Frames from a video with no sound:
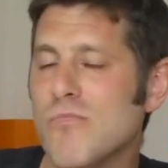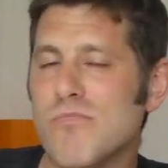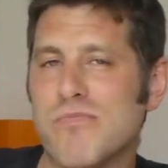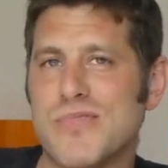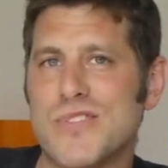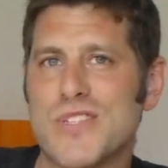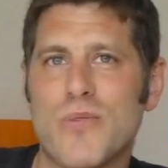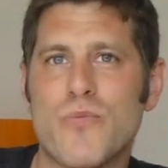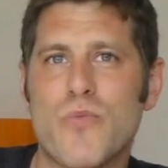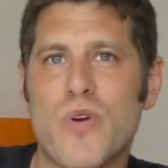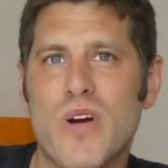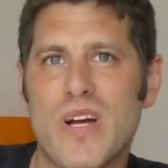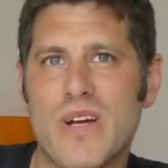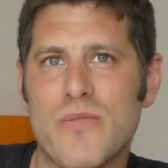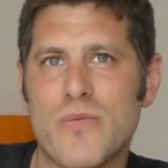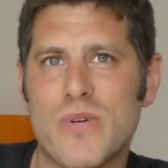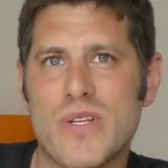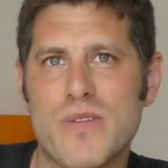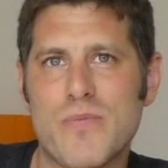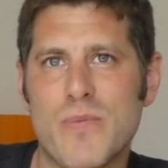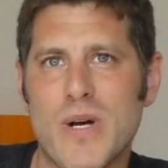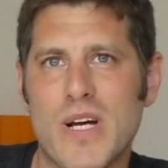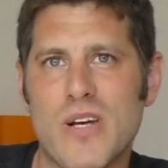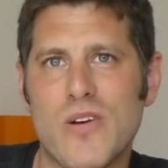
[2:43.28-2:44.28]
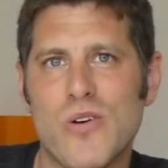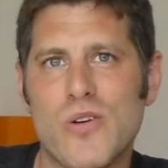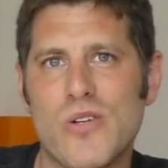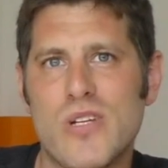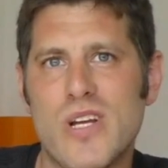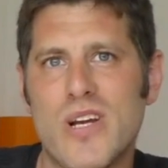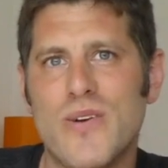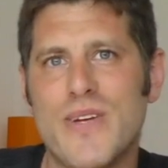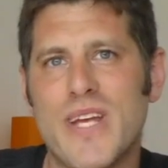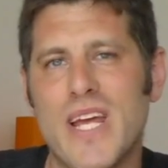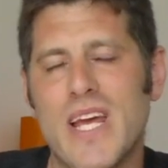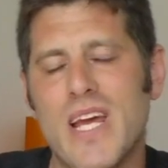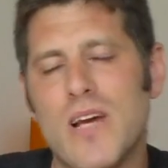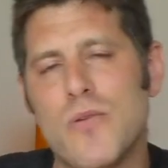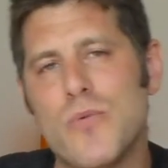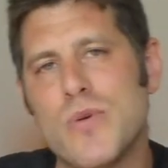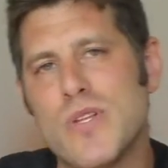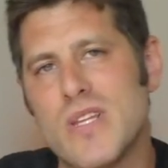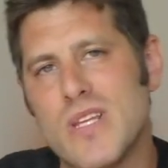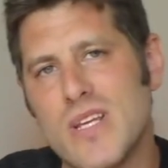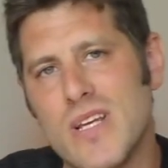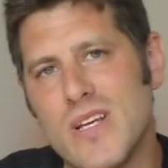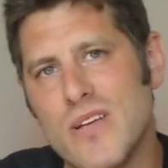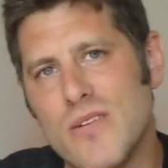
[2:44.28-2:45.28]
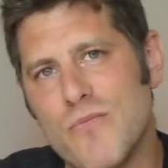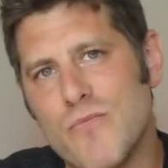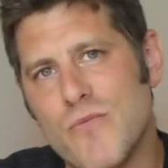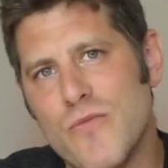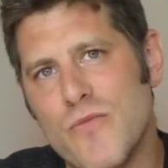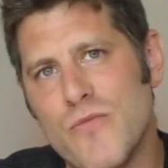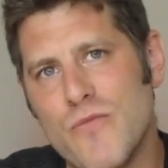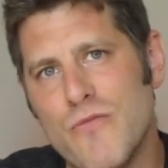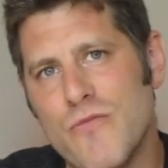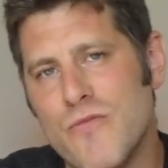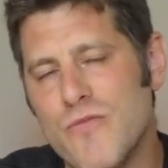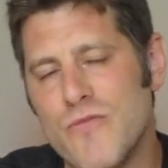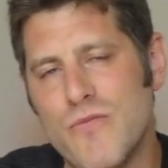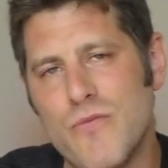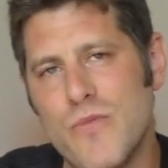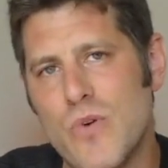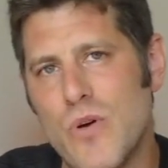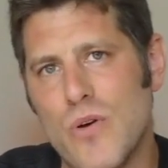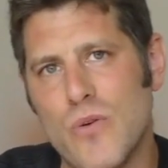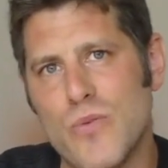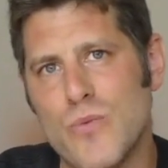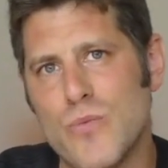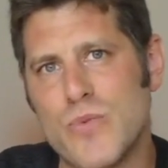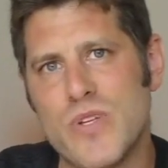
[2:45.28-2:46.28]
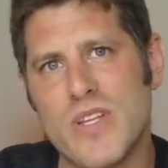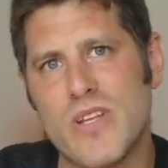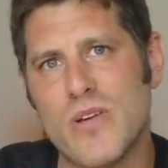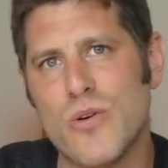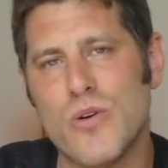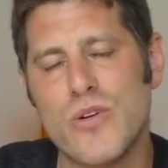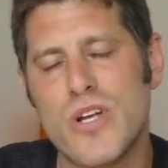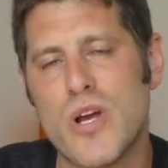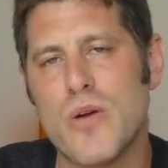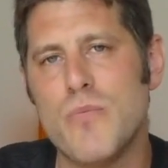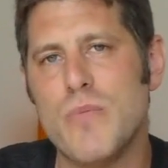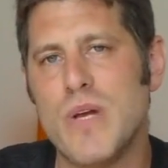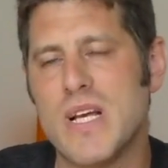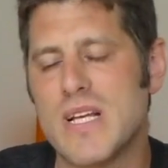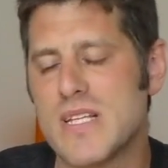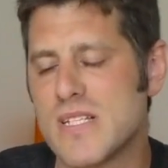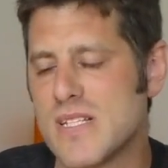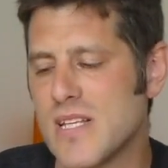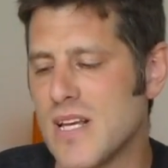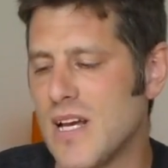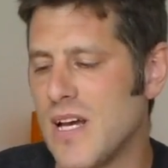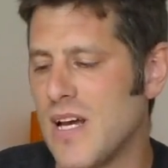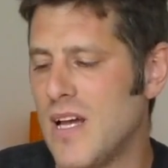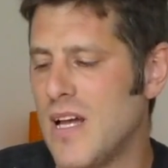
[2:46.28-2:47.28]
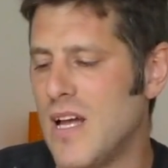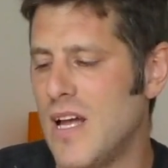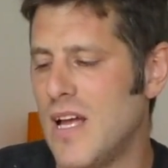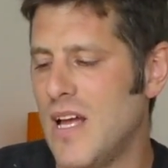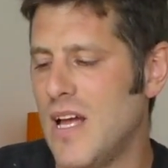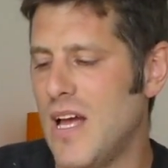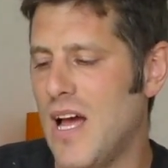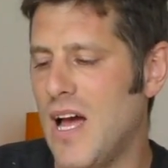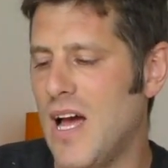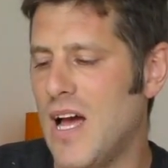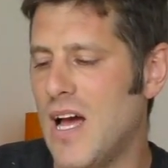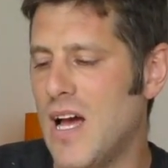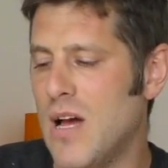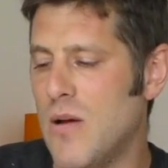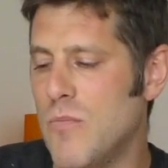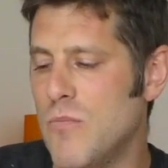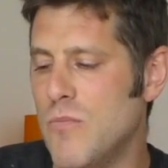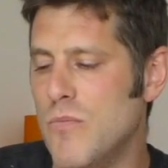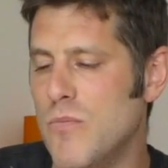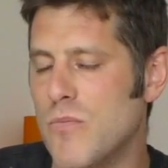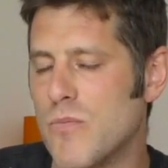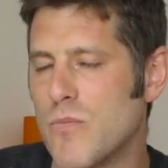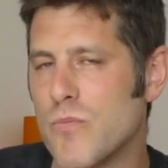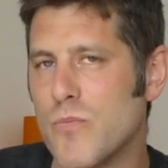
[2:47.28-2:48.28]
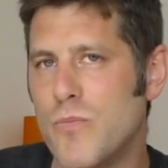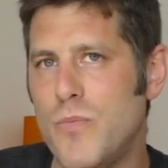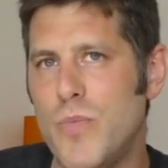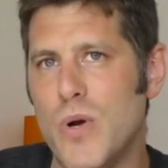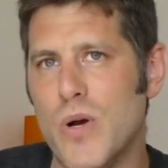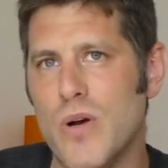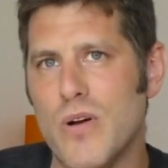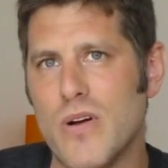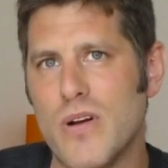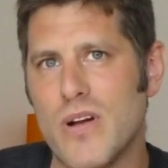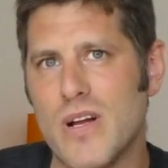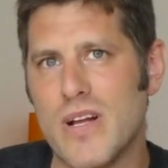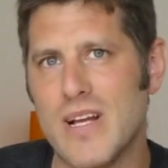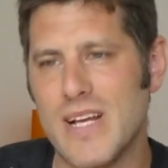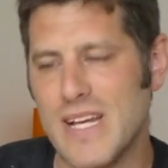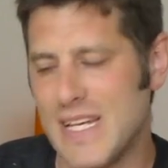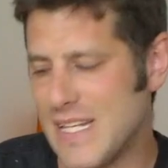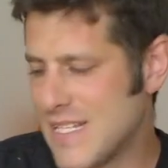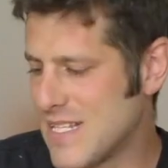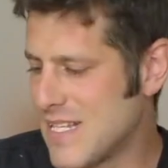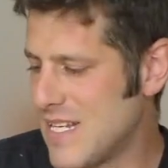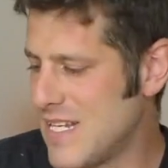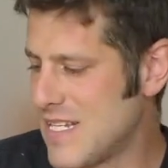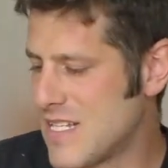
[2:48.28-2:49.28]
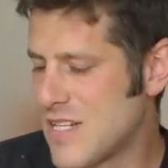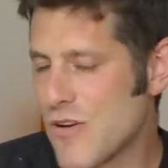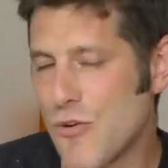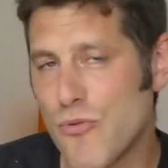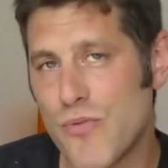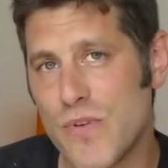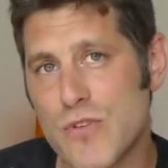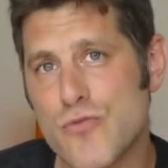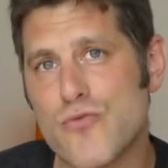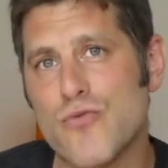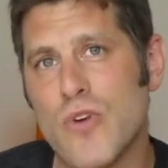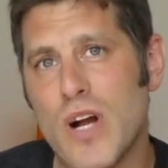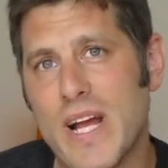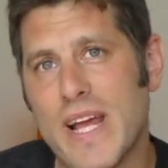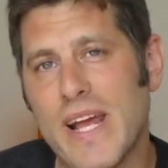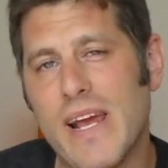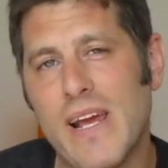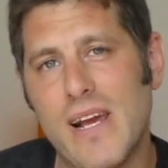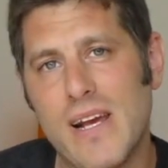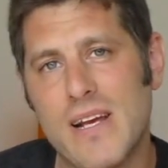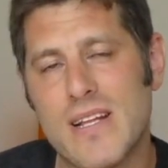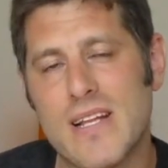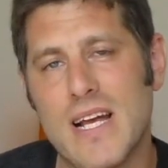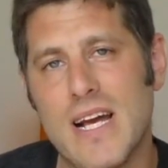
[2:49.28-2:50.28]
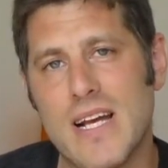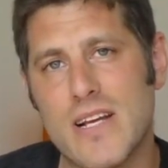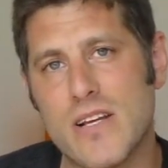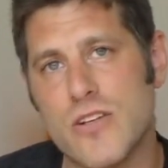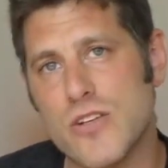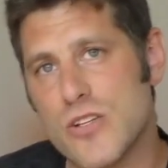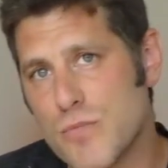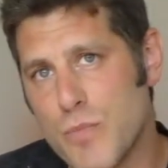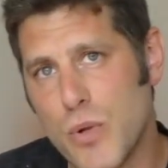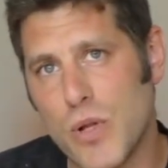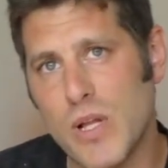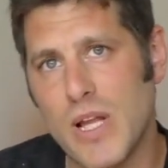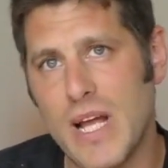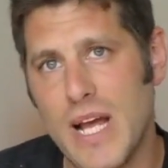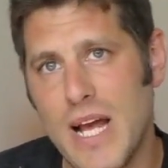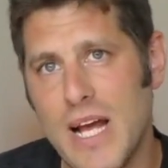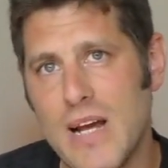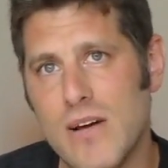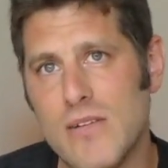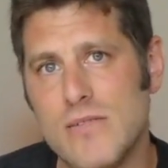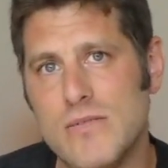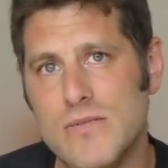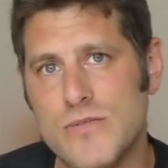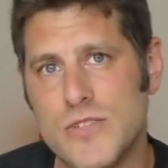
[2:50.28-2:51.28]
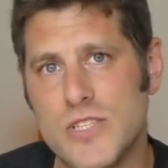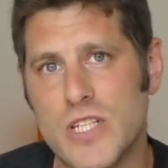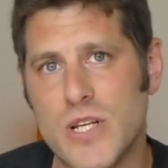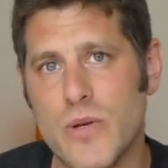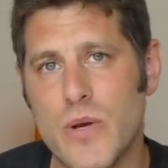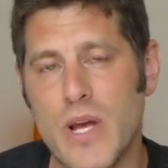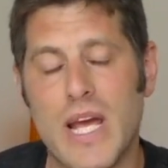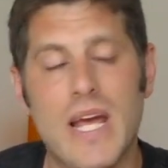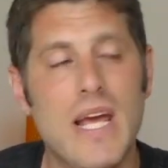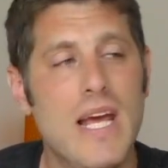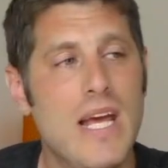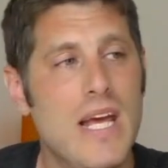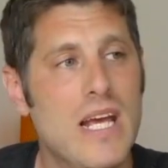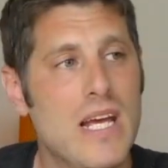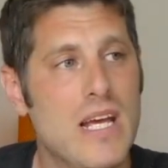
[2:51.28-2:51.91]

somewhere with my audio gear, with the audio mixer, but it's easier if it's right here that I can just pull it out, do it.